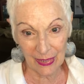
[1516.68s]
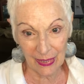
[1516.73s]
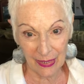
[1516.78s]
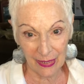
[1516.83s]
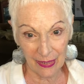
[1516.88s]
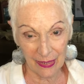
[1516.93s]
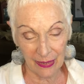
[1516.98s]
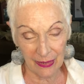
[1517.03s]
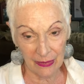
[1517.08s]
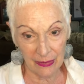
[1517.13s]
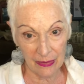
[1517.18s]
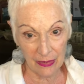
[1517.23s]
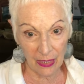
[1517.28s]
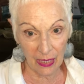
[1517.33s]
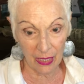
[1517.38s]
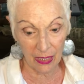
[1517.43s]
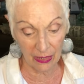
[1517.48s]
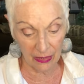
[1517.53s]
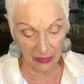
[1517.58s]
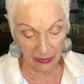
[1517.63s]
And
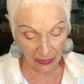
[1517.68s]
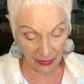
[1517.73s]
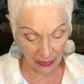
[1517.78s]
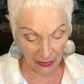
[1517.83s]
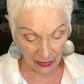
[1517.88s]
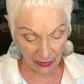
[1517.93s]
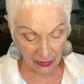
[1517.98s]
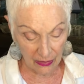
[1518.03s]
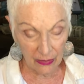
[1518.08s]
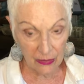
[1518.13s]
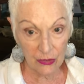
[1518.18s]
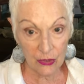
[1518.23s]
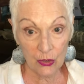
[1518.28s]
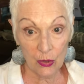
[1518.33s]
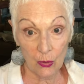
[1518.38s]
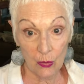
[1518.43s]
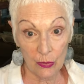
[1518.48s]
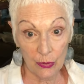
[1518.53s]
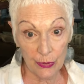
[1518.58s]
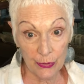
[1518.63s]

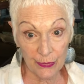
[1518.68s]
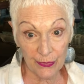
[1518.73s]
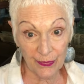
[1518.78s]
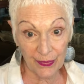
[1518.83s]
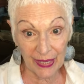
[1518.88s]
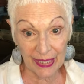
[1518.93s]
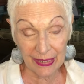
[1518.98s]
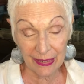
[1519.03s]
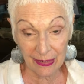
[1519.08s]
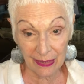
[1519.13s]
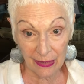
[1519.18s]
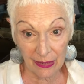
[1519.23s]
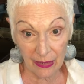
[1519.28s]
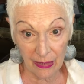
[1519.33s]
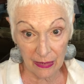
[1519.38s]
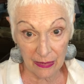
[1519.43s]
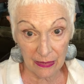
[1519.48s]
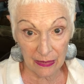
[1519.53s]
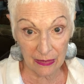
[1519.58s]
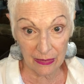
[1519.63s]
don't lose faith,
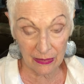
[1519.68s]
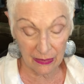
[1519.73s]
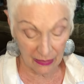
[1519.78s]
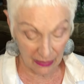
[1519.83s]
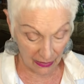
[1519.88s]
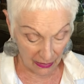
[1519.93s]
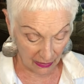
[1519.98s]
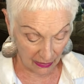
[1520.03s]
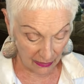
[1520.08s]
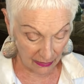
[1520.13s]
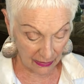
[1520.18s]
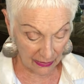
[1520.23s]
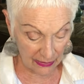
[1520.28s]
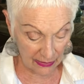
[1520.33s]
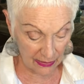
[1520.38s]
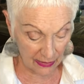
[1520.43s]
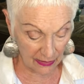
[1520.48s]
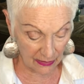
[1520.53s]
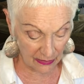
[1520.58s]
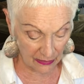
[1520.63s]
because
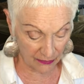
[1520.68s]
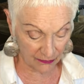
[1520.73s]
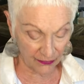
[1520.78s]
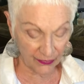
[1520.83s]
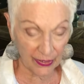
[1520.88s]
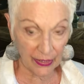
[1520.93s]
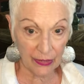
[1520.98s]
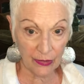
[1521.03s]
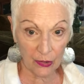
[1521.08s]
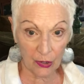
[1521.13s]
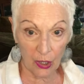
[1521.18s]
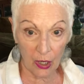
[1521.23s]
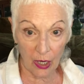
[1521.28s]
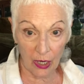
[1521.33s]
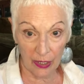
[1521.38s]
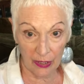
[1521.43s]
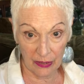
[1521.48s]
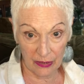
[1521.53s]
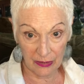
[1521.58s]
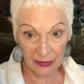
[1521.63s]
this is the faith
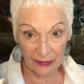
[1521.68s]
card.